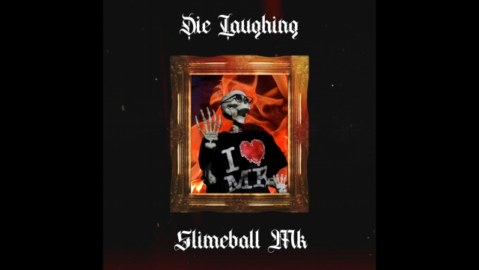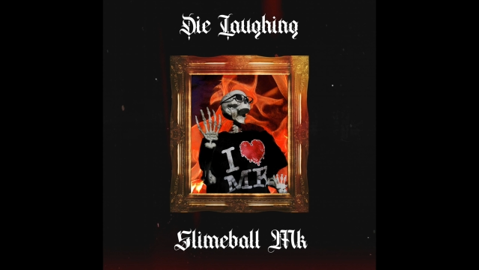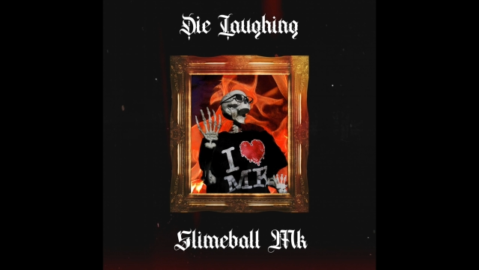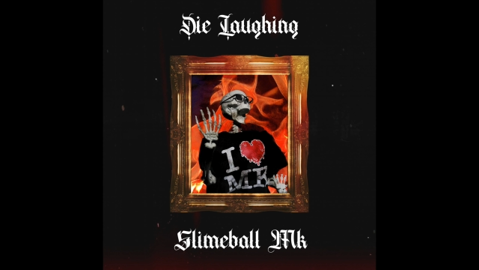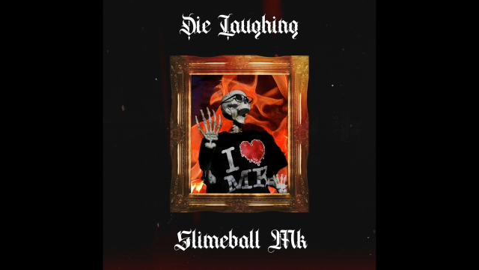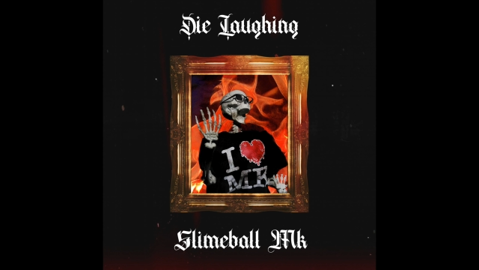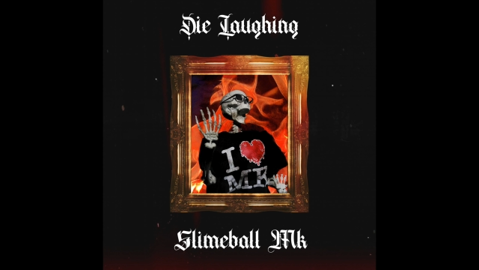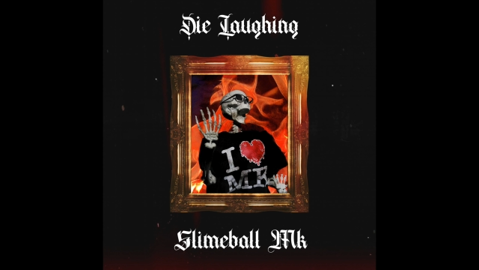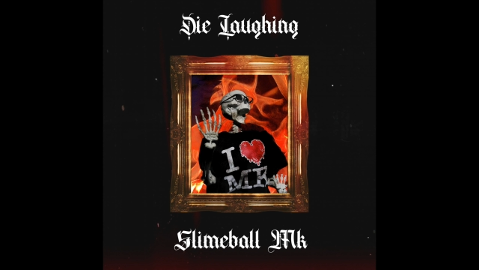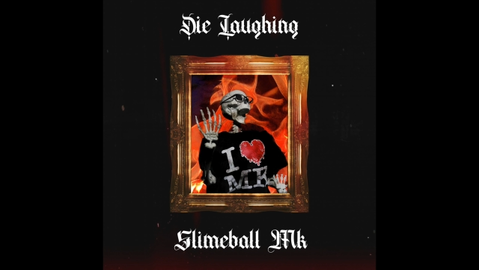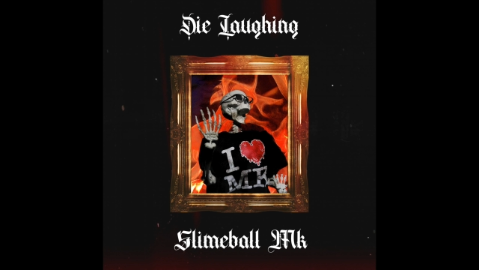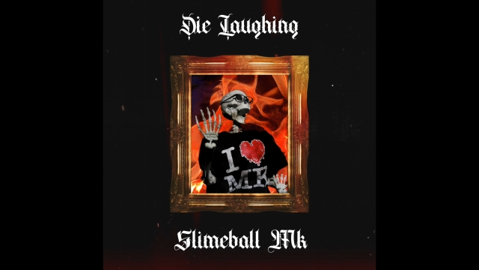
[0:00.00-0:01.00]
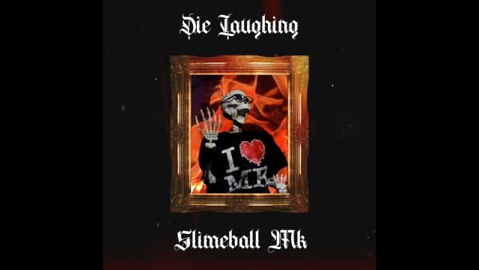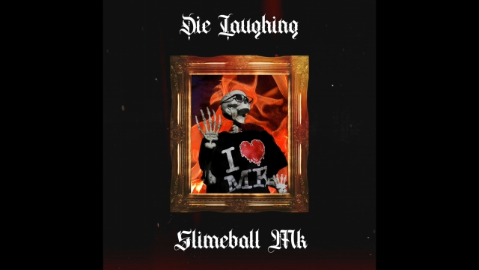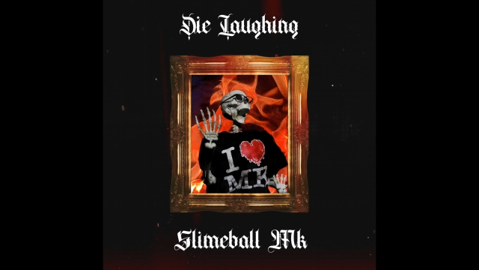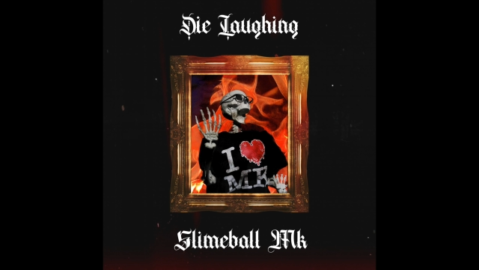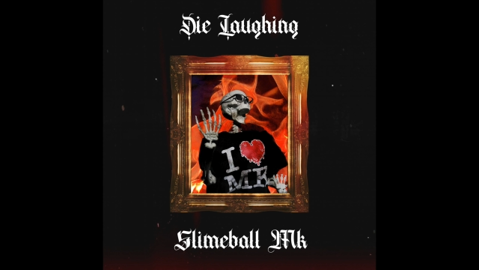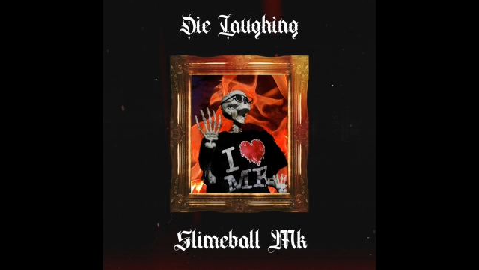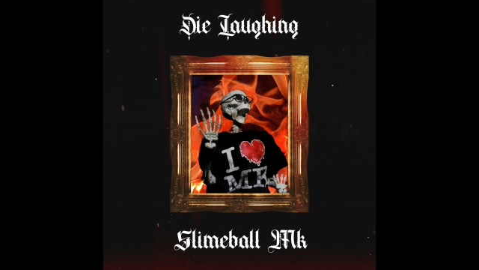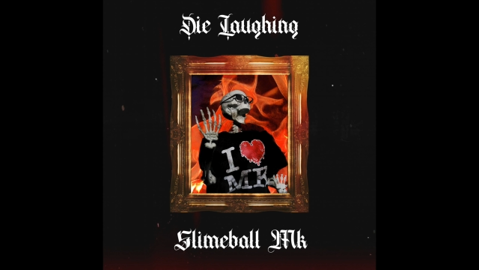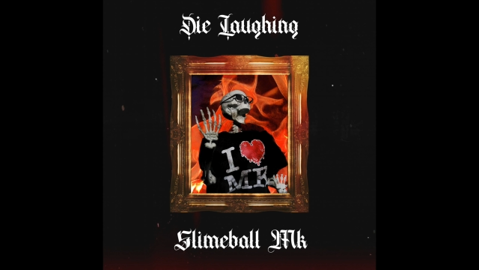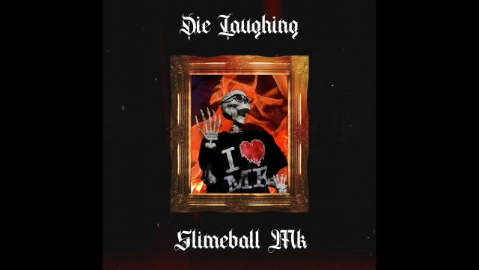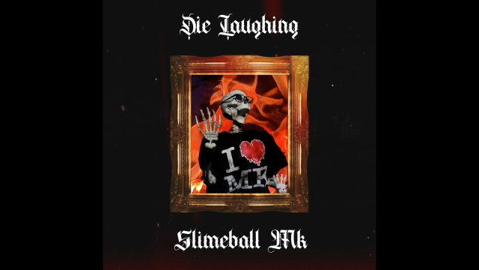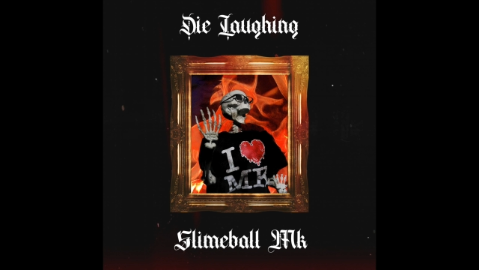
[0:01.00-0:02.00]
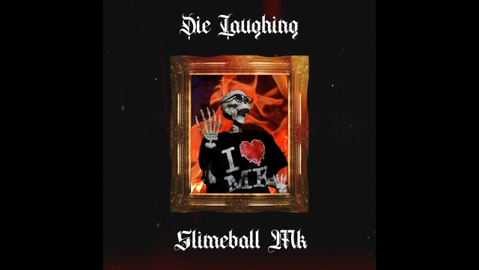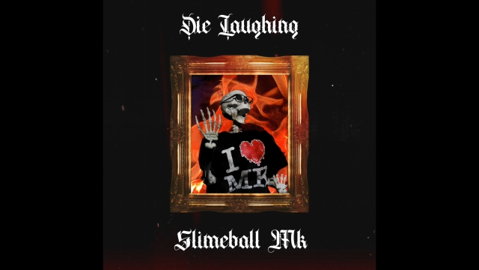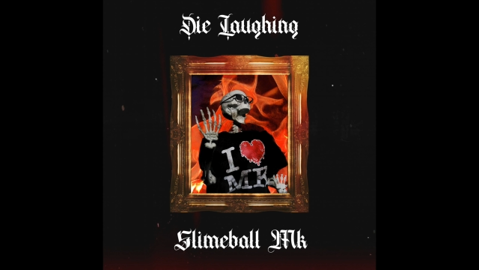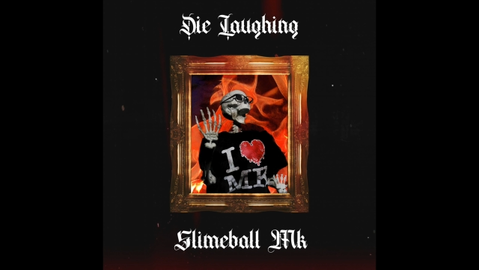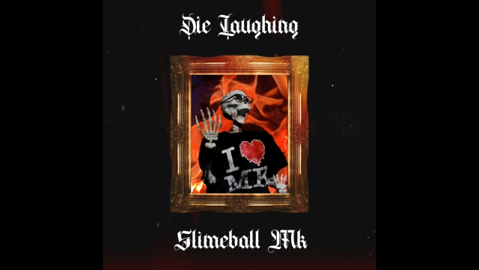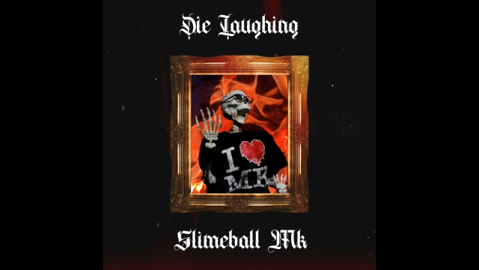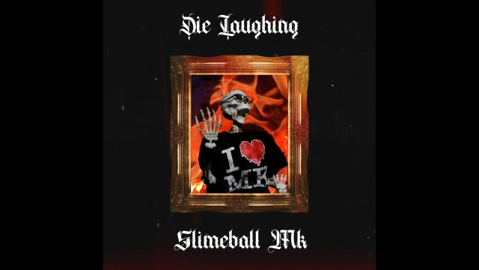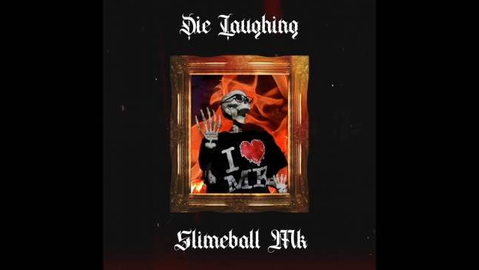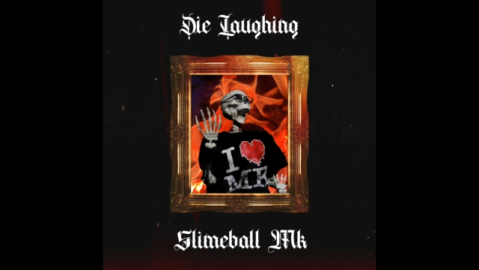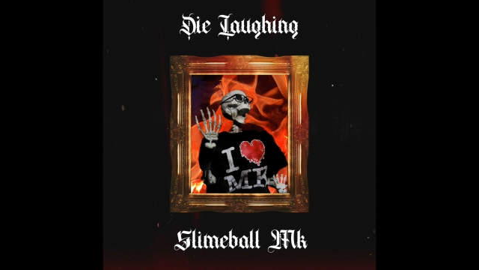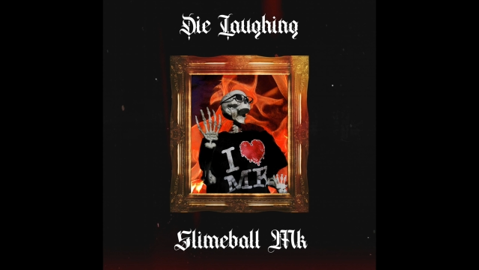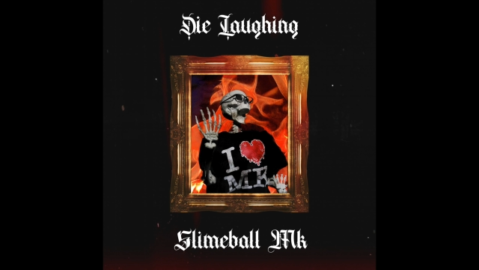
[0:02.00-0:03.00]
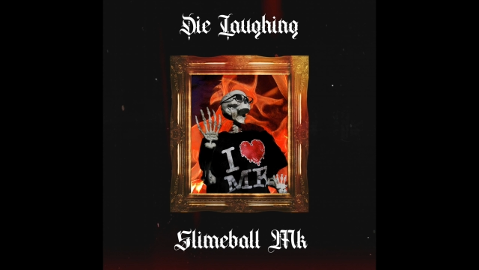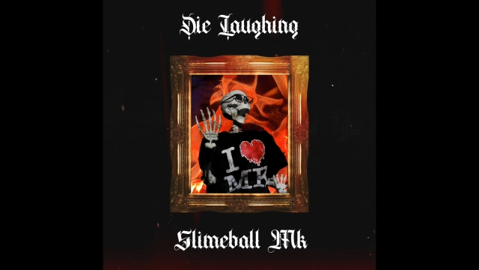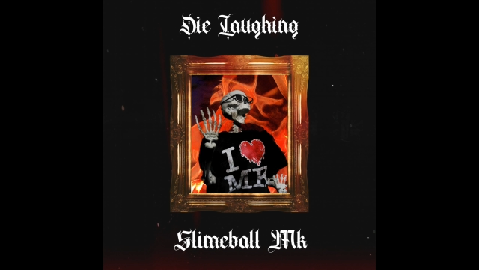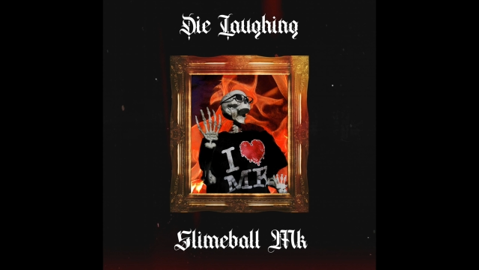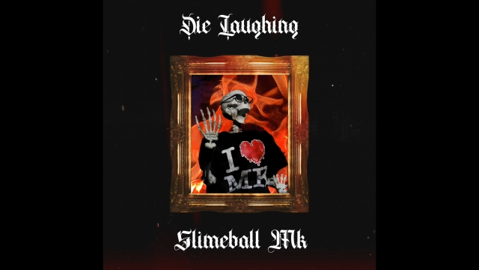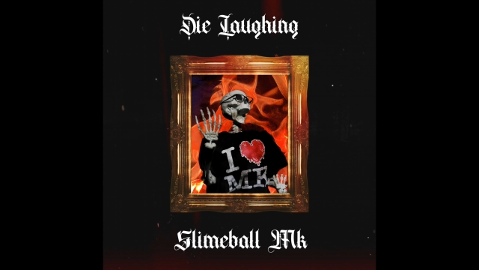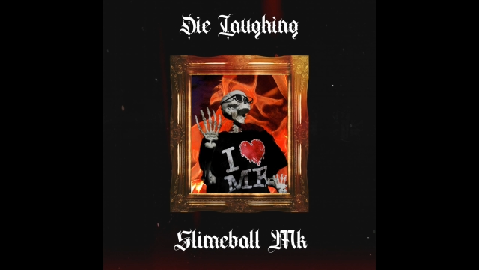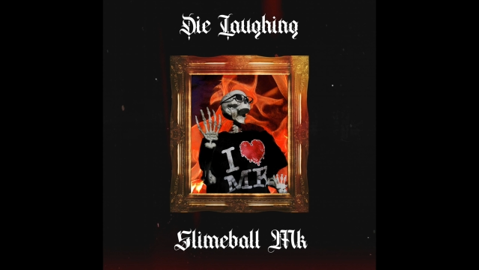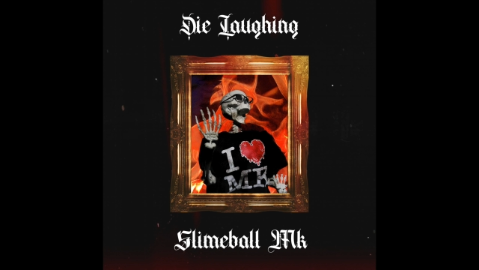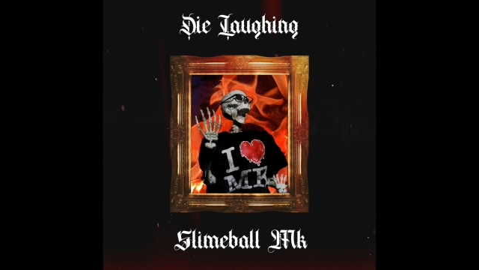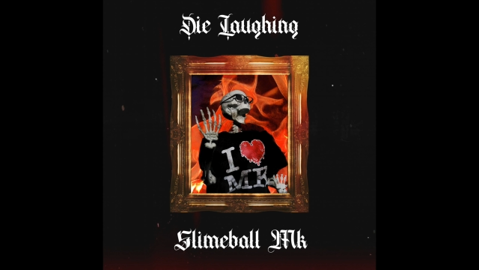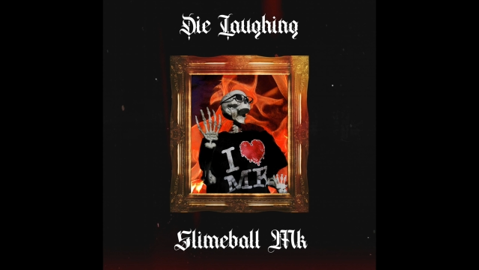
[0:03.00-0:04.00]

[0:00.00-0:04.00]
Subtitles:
Nobody's mouth can be seen.